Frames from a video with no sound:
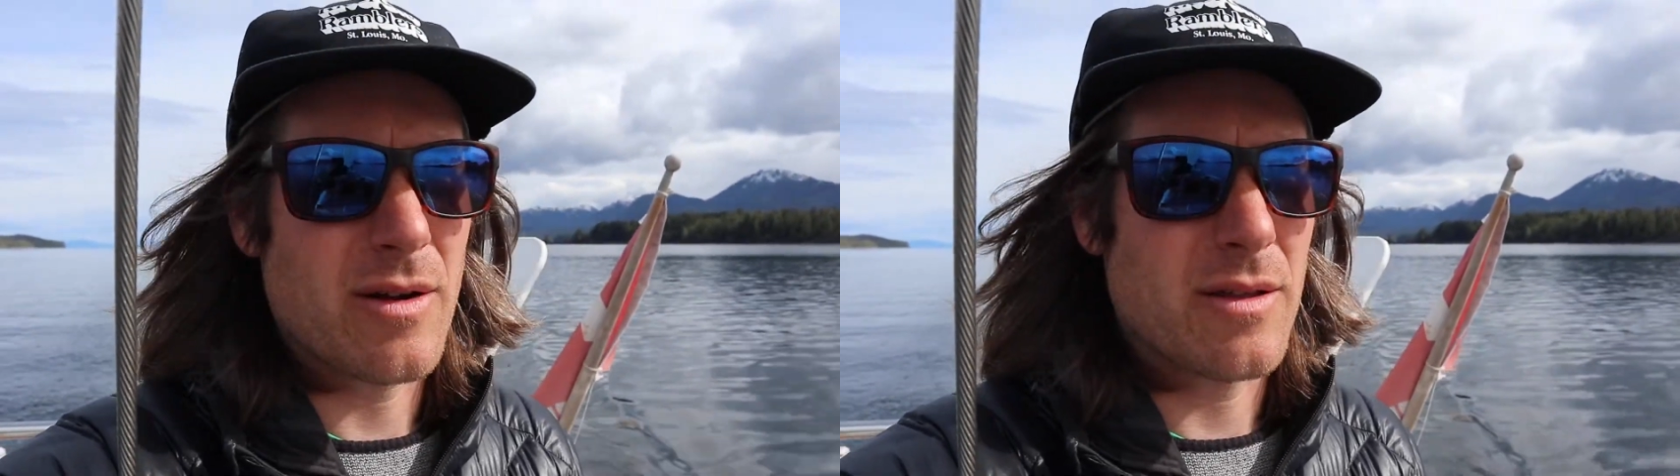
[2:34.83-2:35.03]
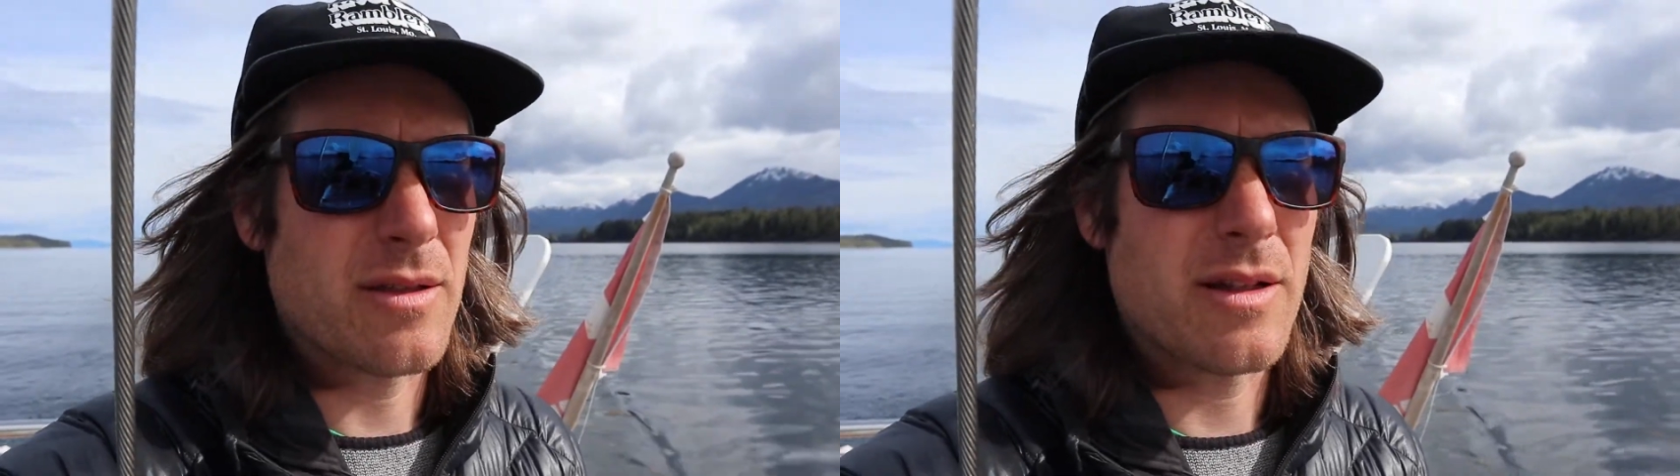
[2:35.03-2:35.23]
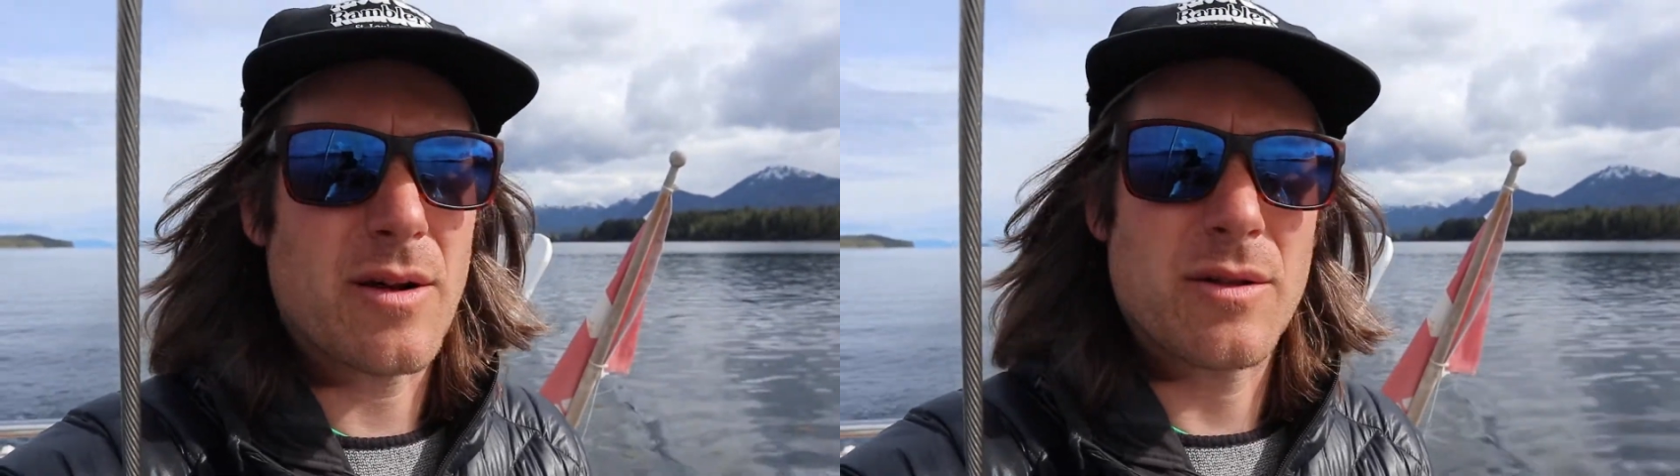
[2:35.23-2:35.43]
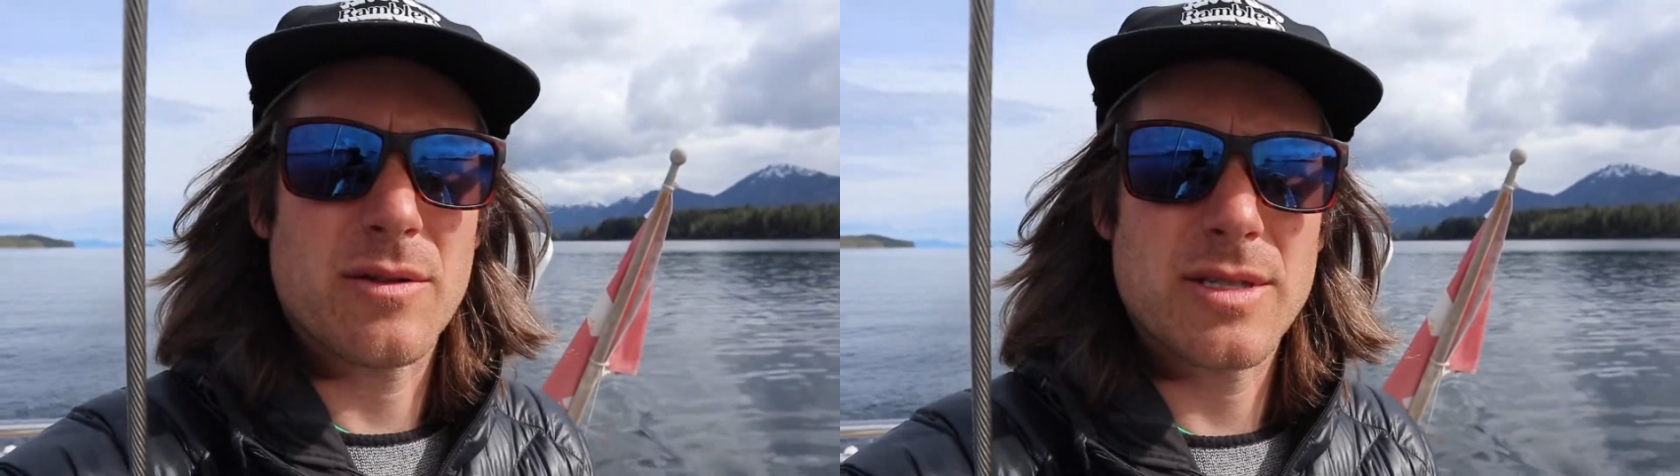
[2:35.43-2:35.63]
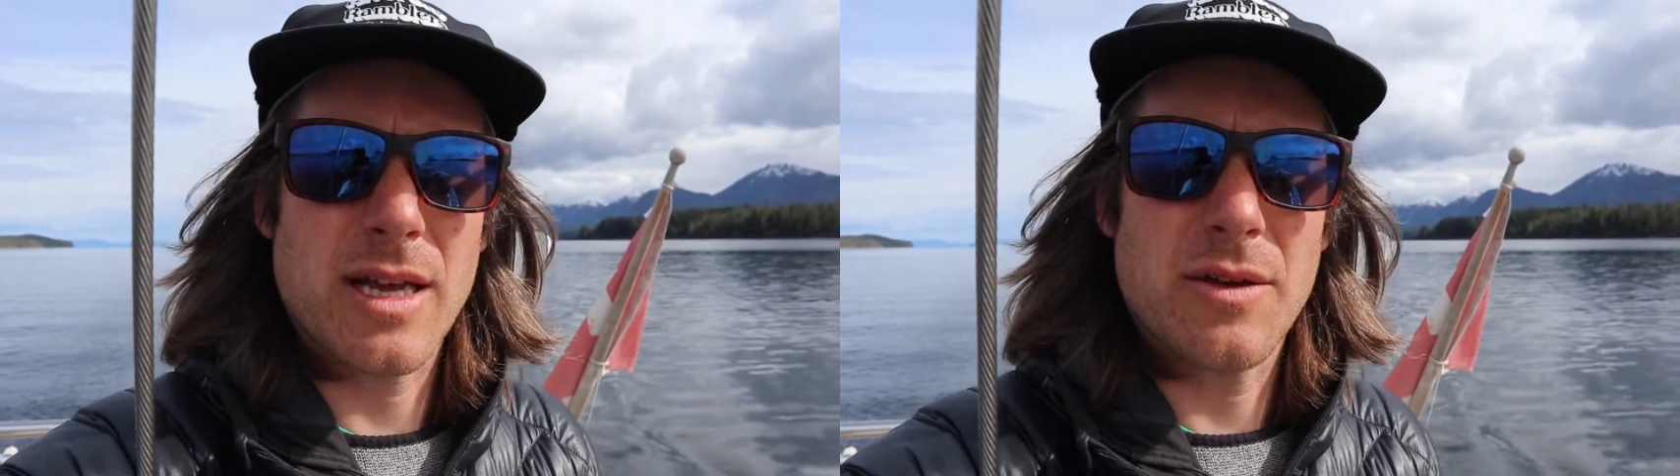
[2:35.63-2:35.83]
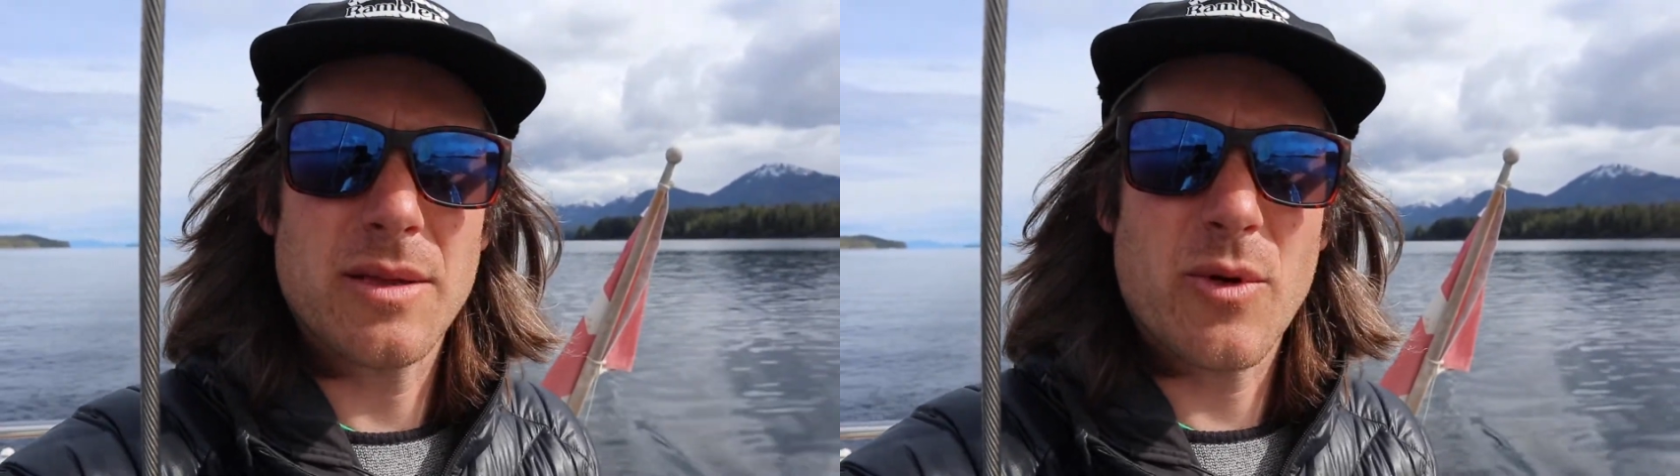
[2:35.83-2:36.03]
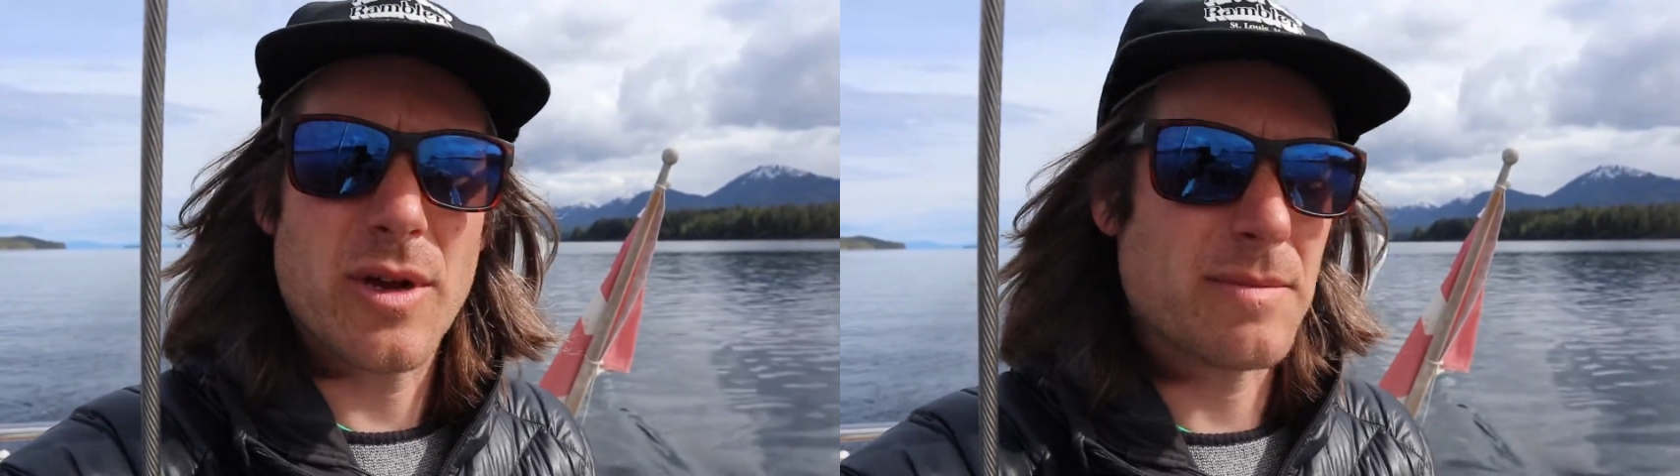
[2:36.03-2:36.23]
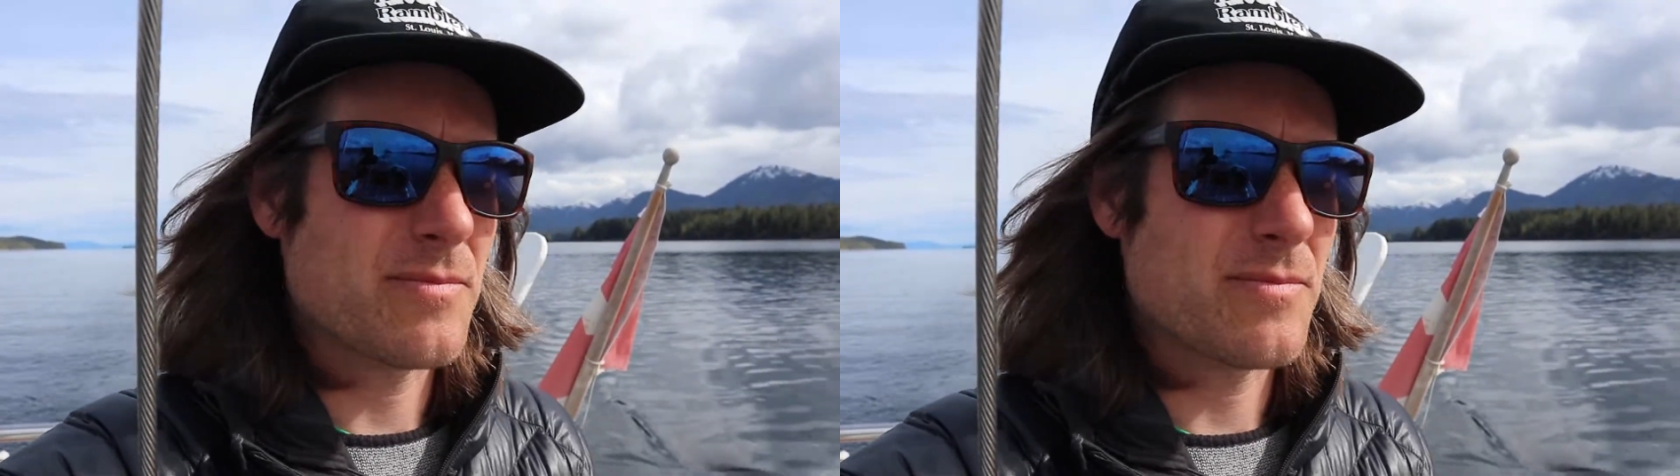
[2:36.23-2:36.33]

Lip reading: other than our little sail in the morning.